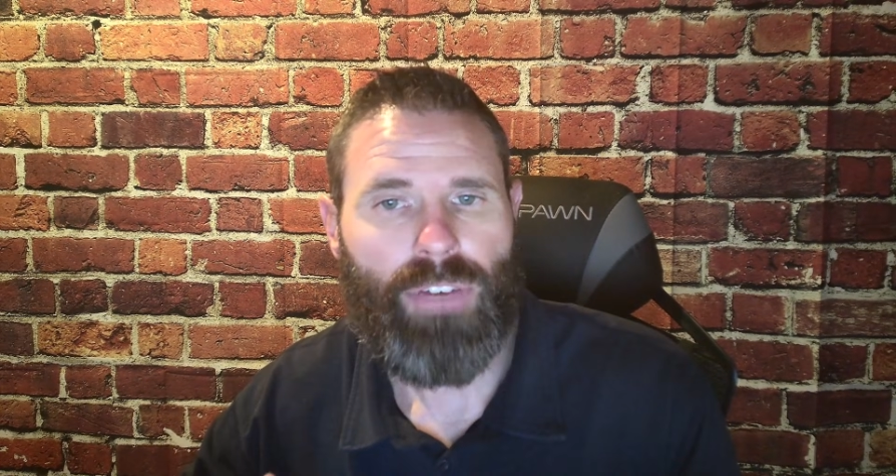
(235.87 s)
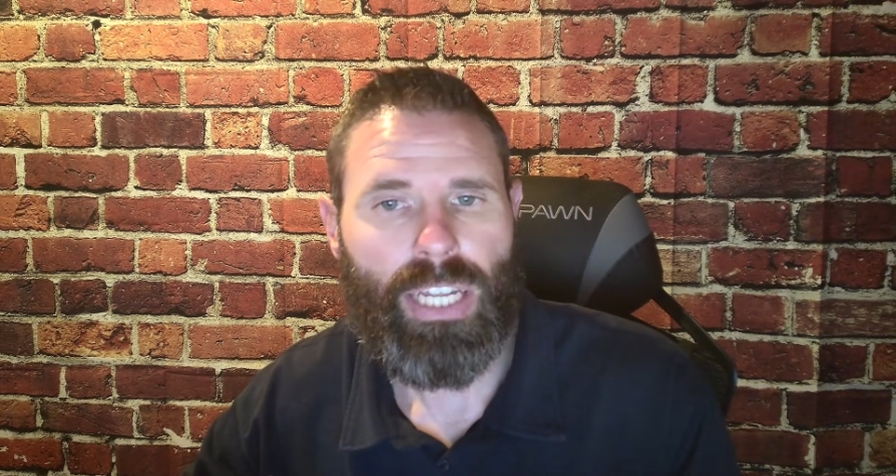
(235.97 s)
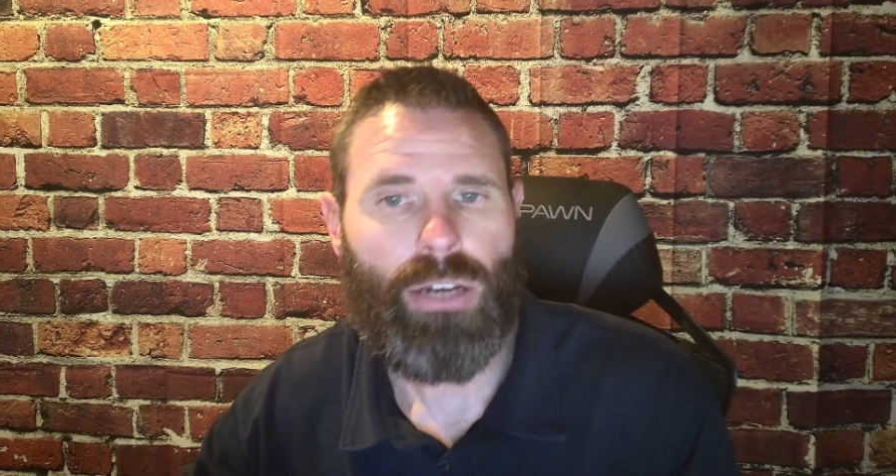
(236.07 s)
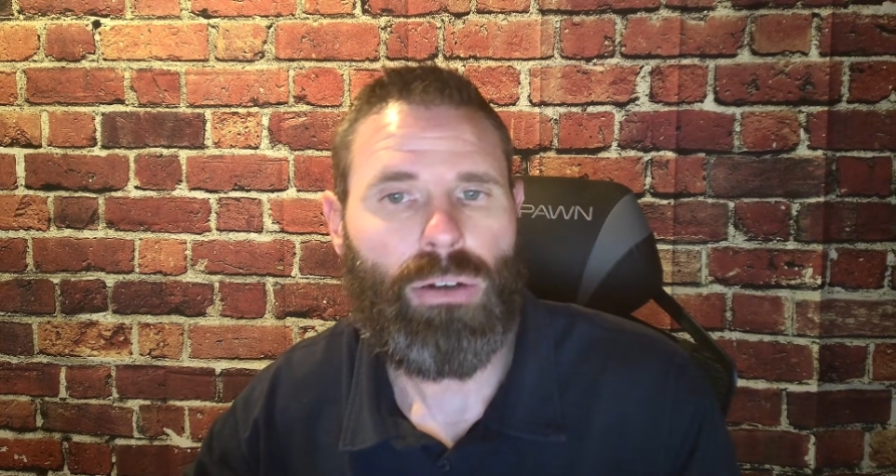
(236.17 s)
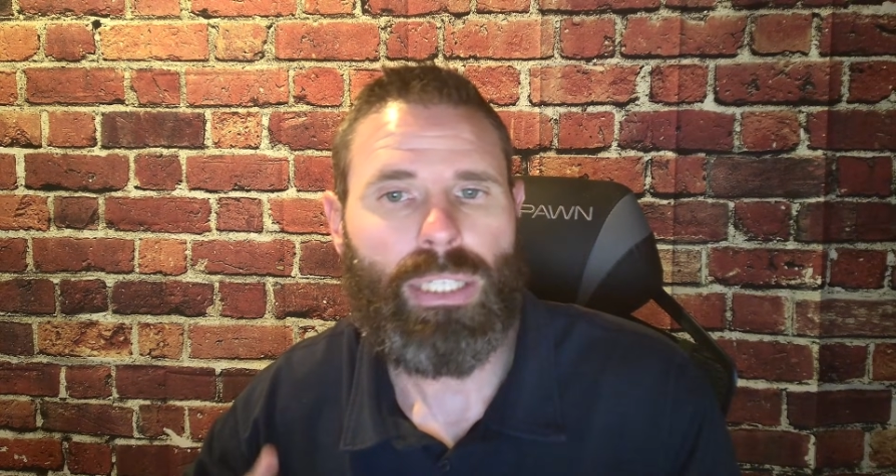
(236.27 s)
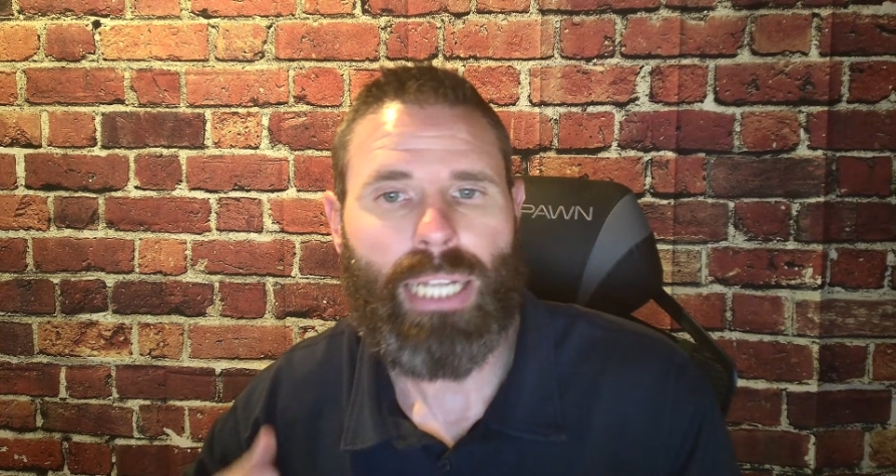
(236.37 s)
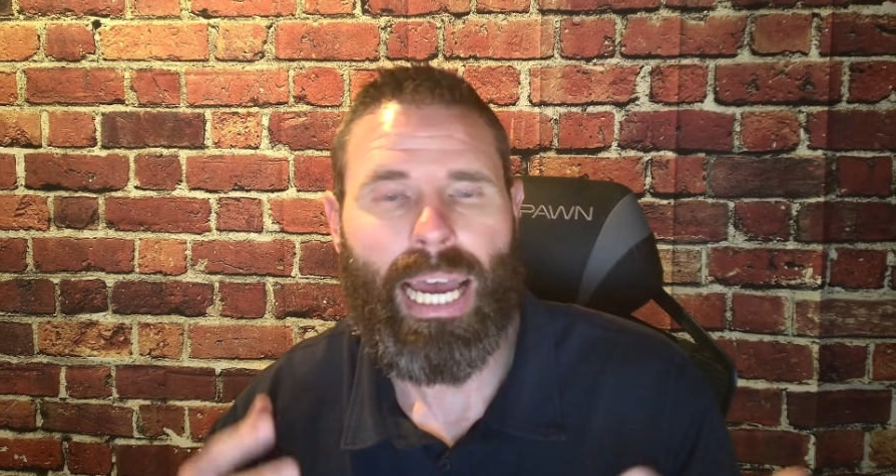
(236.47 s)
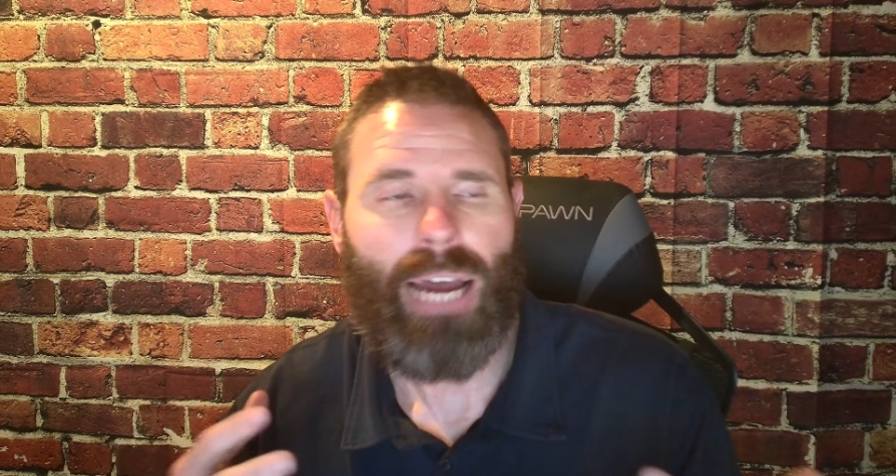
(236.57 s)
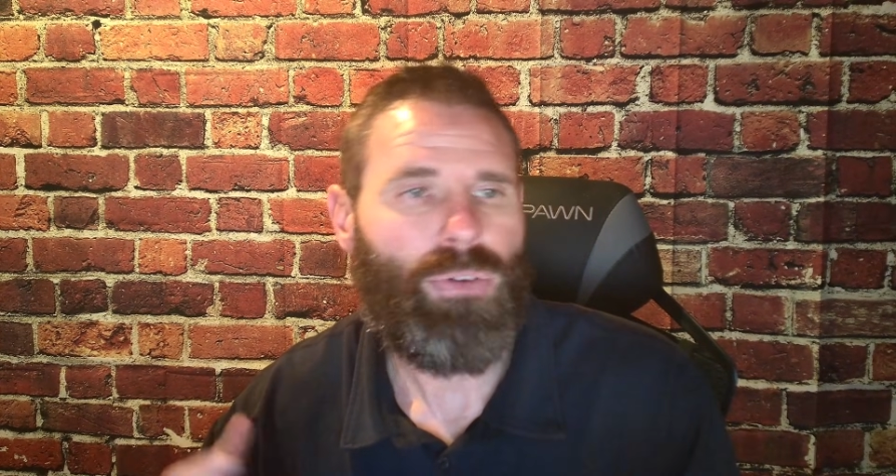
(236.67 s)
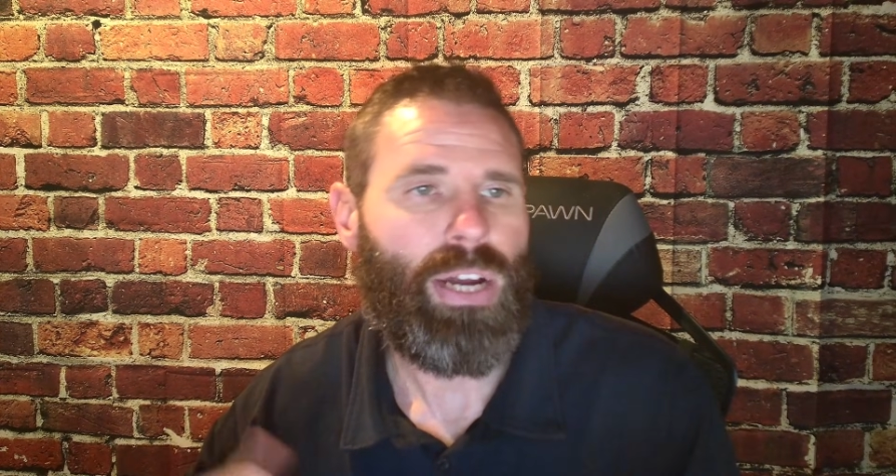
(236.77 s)
videos that I
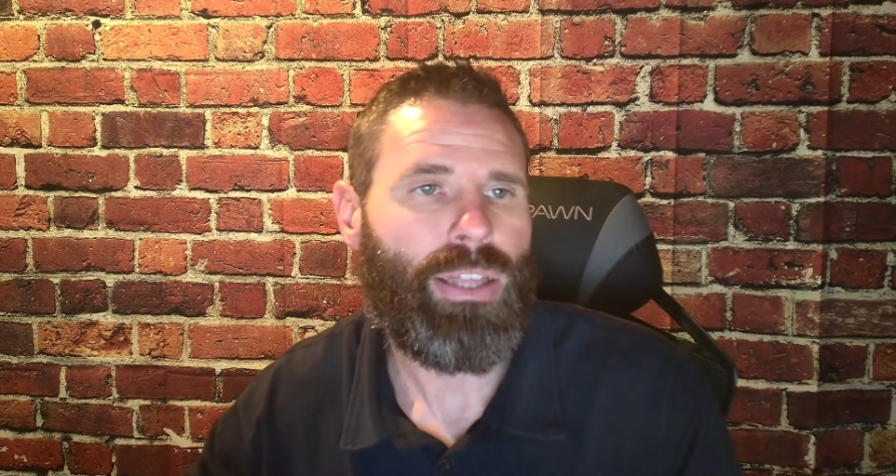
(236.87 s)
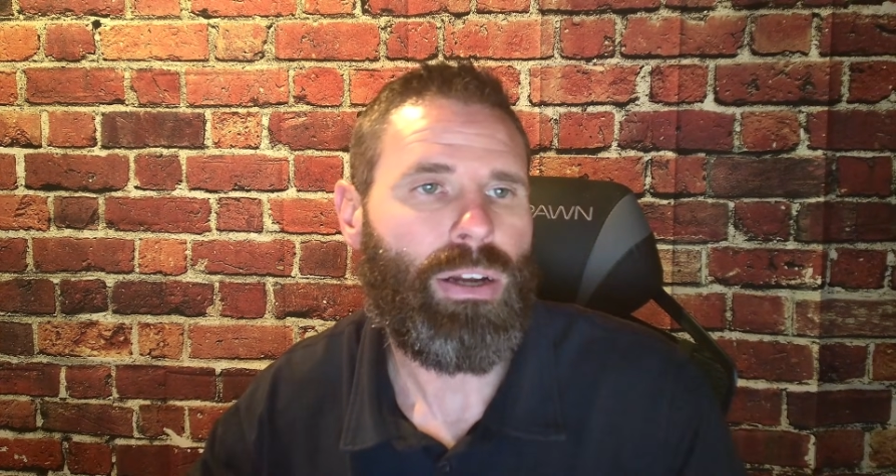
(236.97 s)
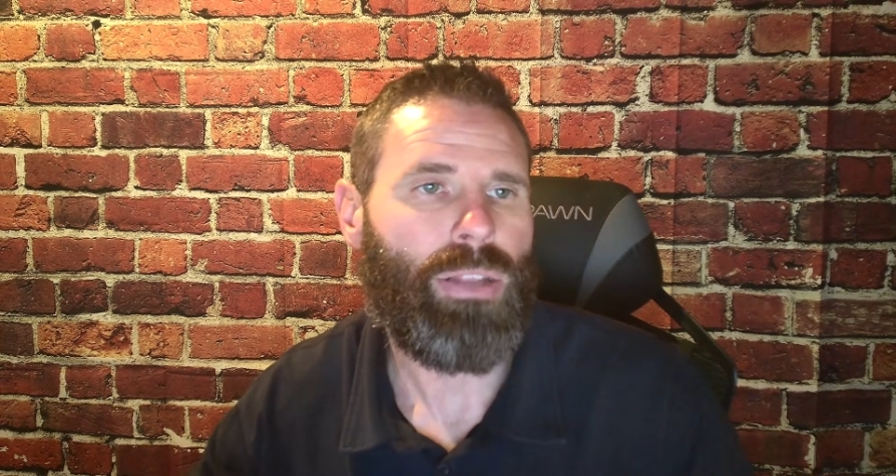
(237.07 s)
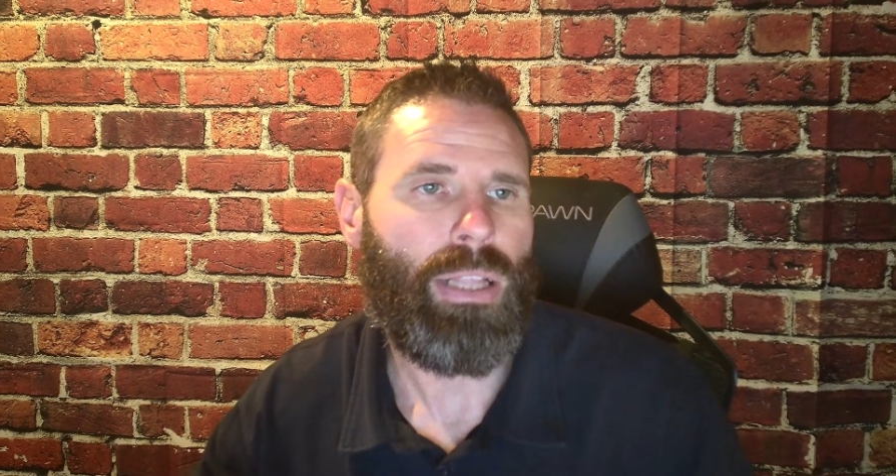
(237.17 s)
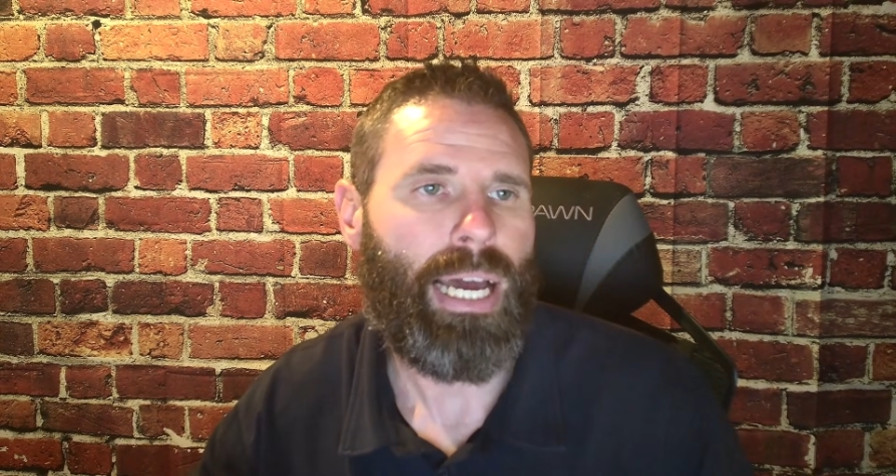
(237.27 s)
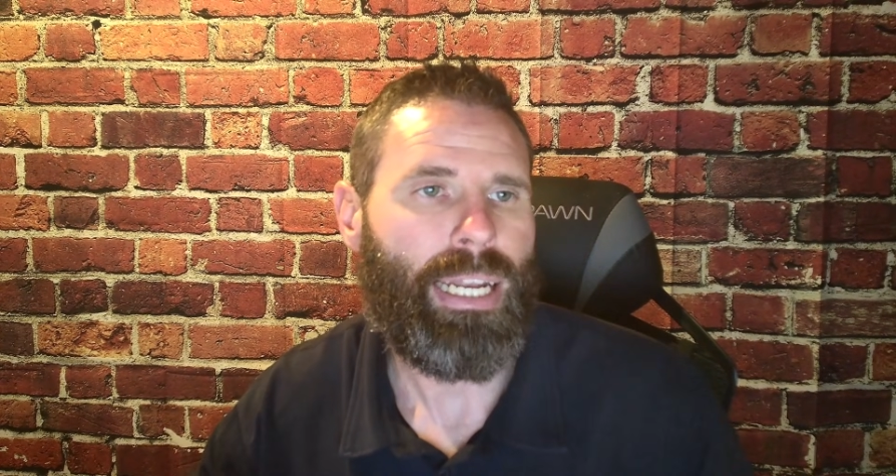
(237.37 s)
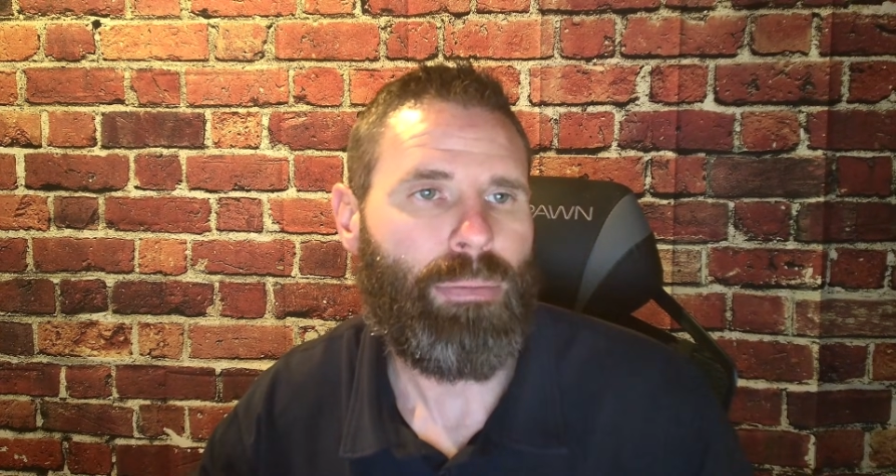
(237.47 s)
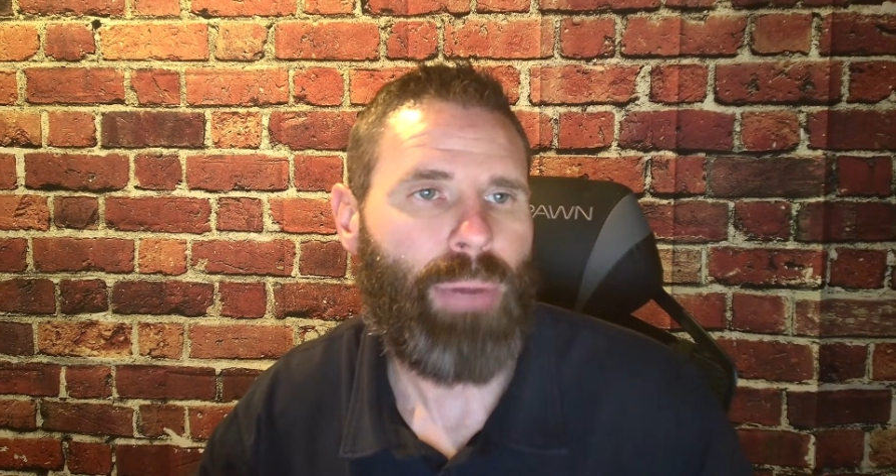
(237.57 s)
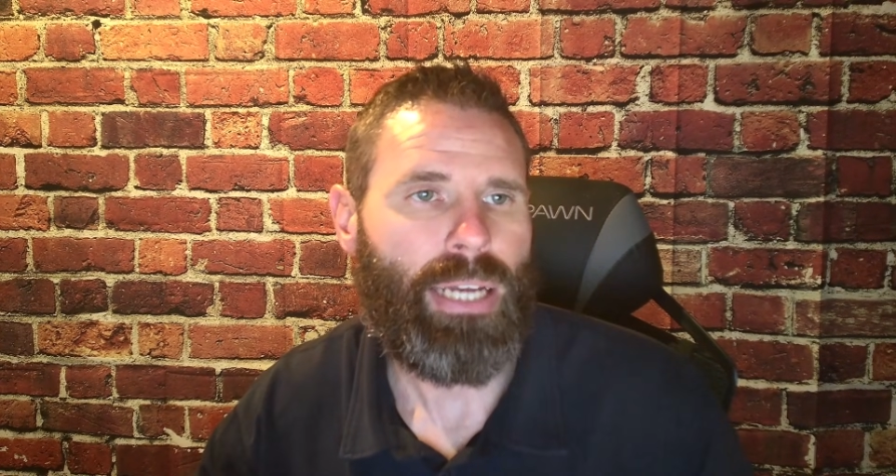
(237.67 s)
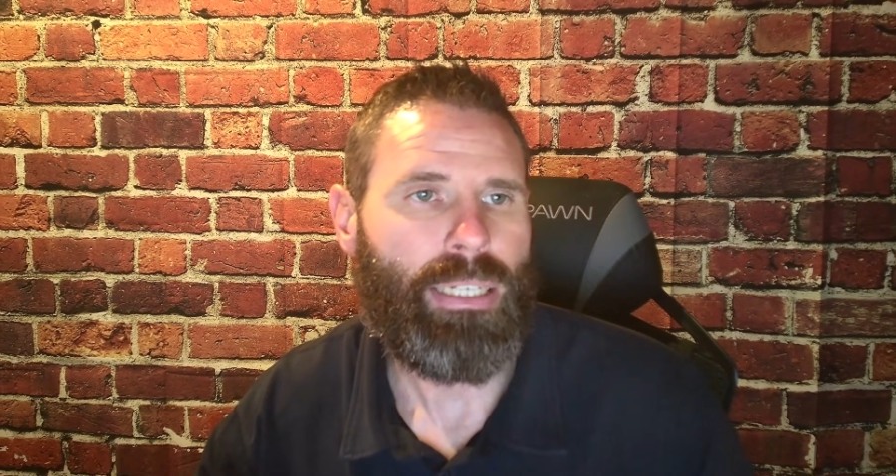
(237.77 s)
have right there on the landing
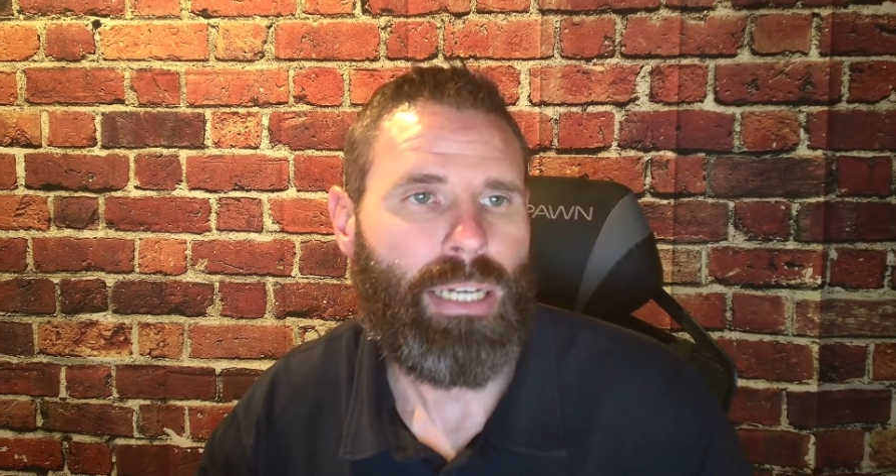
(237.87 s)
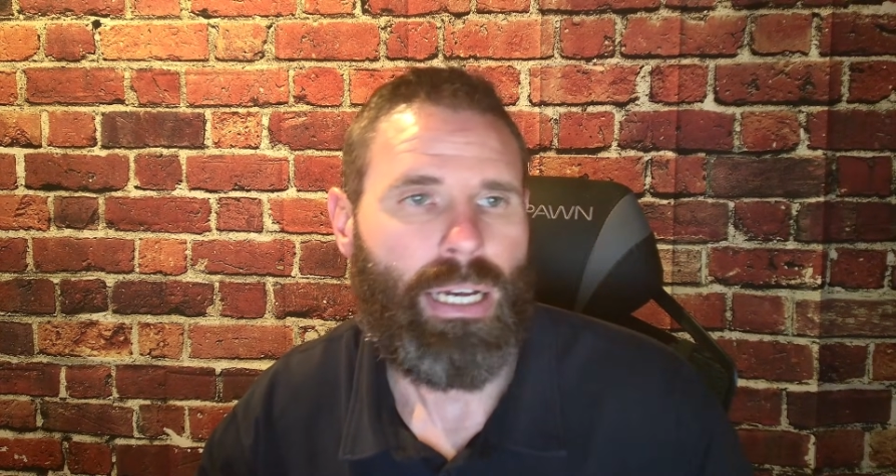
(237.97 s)
page.